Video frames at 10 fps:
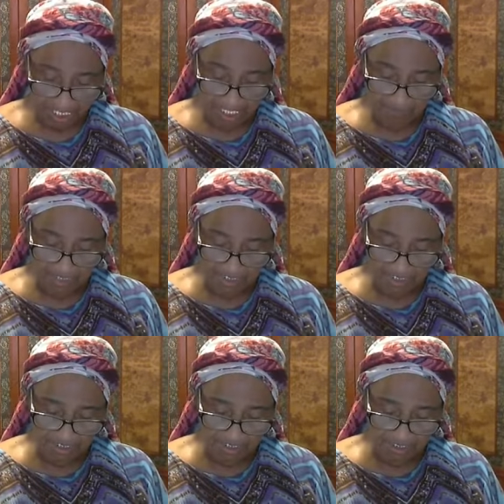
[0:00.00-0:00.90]
And when
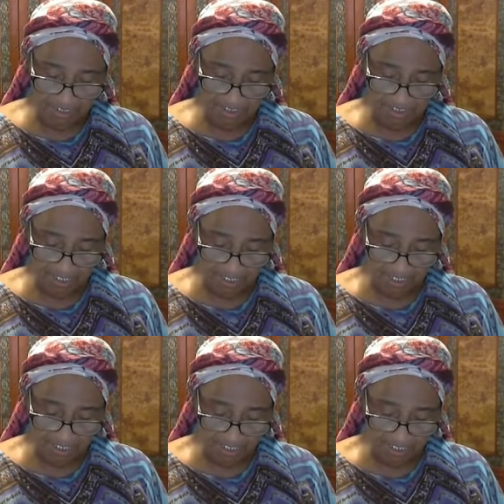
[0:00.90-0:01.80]
the Lord saw
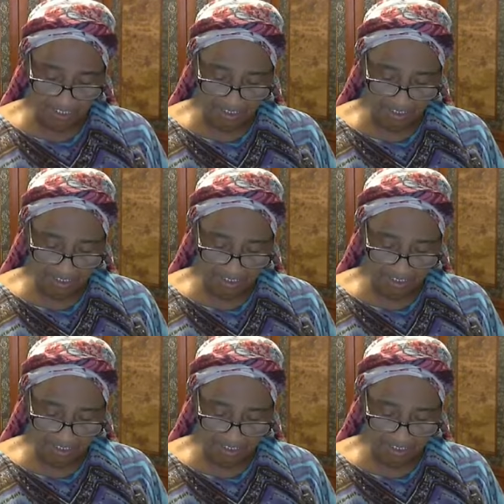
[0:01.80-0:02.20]
her,